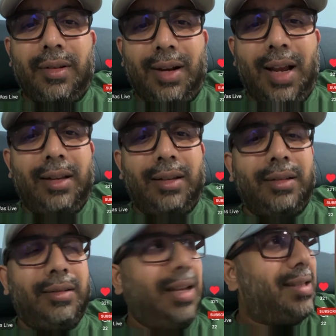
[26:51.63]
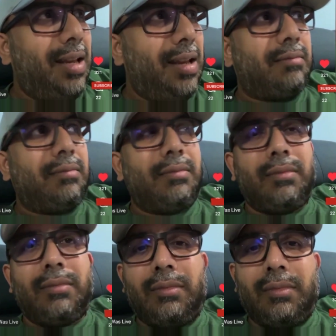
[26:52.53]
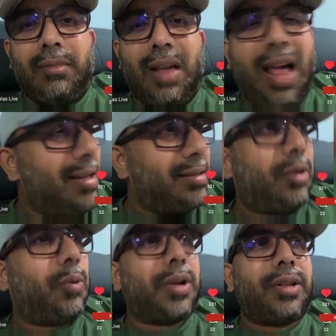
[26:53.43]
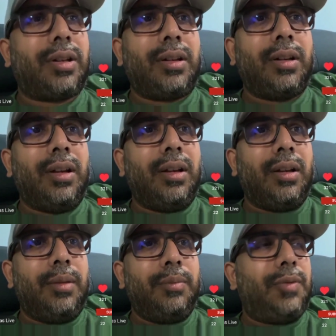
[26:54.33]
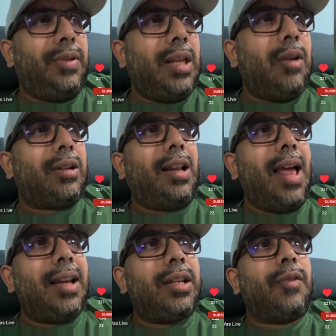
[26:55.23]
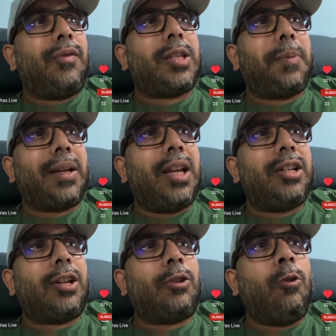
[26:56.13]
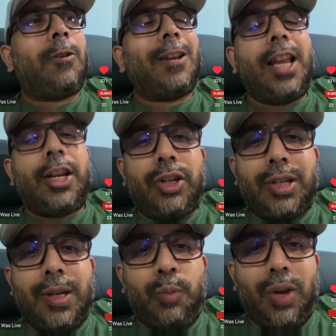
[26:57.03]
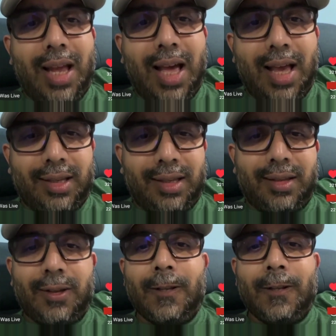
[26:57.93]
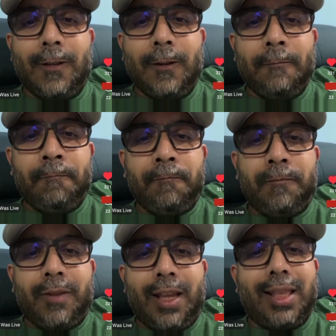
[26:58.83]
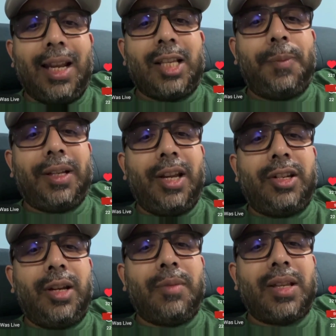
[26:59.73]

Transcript: All right? That's it. Ask that question. Because without clarity of expectation, no relationship will last. And that expectation